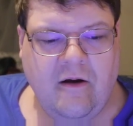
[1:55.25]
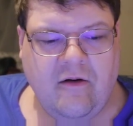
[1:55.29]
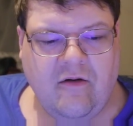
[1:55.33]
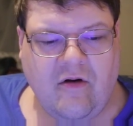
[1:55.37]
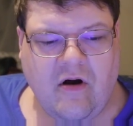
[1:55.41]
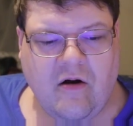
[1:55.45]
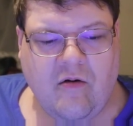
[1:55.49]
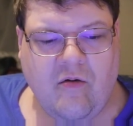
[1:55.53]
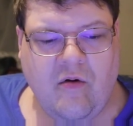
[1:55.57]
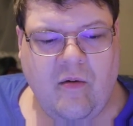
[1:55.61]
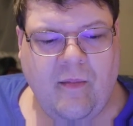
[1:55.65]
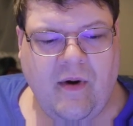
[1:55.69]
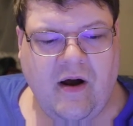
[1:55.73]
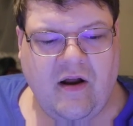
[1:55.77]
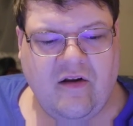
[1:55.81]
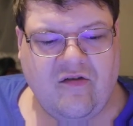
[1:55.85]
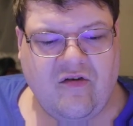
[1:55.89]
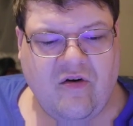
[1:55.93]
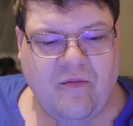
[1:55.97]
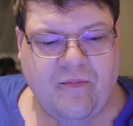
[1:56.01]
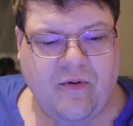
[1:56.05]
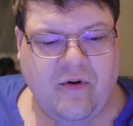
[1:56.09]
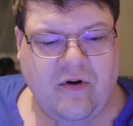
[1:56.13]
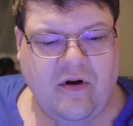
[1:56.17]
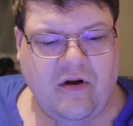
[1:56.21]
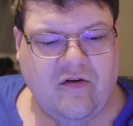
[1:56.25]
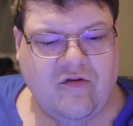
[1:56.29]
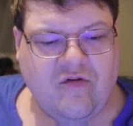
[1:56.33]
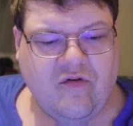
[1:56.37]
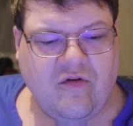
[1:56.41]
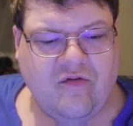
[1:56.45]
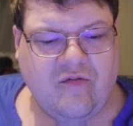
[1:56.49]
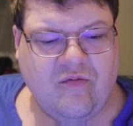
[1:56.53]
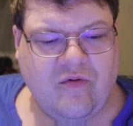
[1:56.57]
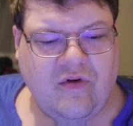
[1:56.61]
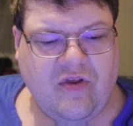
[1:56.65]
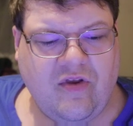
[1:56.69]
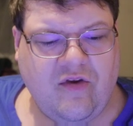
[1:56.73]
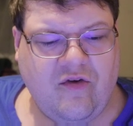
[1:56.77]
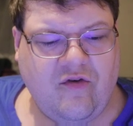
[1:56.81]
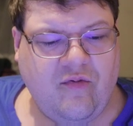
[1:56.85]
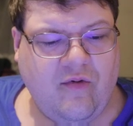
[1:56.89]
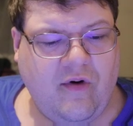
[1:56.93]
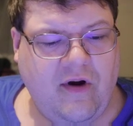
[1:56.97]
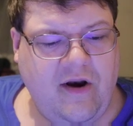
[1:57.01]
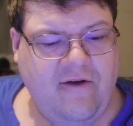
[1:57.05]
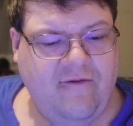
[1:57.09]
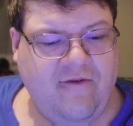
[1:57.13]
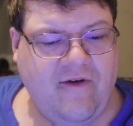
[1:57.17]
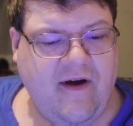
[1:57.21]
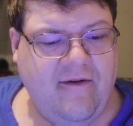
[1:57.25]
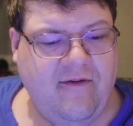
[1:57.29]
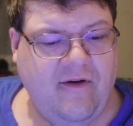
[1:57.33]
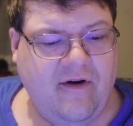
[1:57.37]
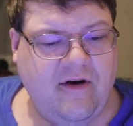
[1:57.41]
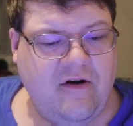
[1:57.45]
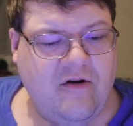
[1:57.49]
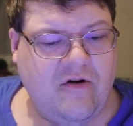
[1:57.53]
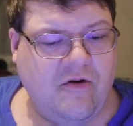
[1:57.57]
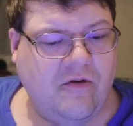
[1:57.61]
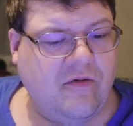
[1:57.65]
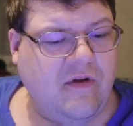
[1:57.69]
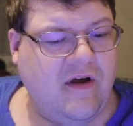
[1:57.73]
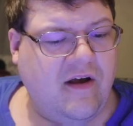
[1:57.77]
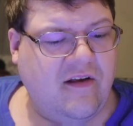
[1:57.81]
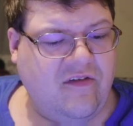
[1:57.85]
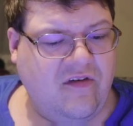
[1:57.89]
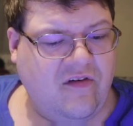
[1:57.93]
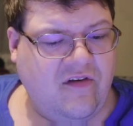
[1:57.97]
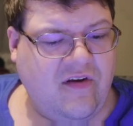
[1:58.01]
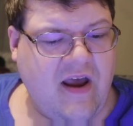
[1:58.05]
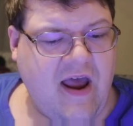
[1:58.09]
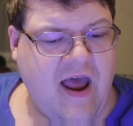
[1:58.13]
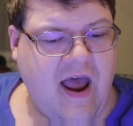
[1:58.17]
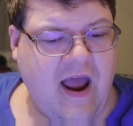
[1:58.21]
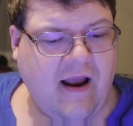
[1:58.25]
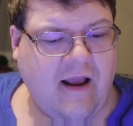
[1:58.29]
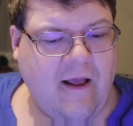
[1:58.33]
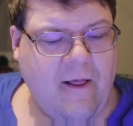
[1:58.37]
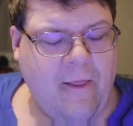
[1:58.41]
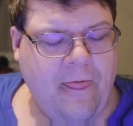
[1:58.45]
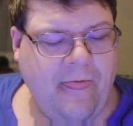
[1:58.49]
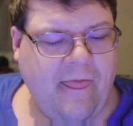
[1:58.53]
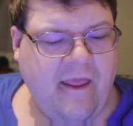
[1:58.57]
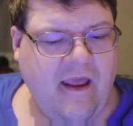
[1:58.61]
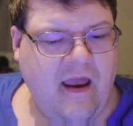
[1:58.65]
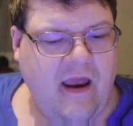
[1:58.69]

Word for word: target one monster your opponent controls with 2,500 or less attack,